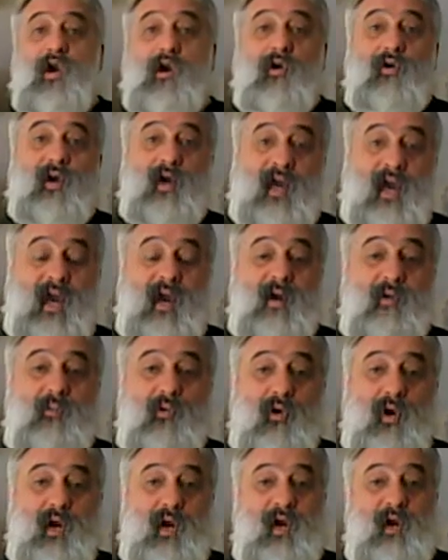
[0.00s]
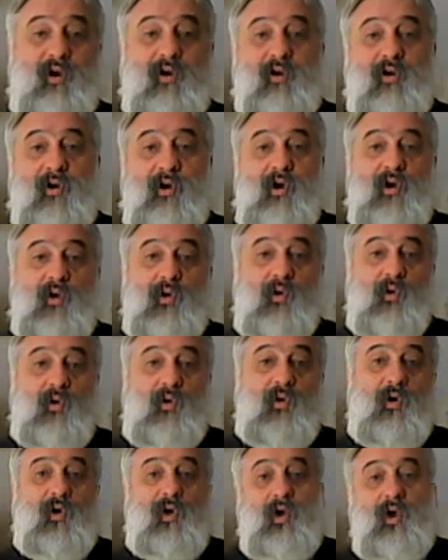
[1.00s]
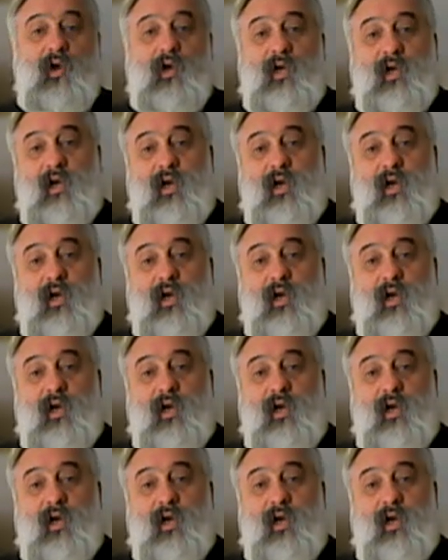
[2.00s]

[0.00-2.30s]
or a camera here, or,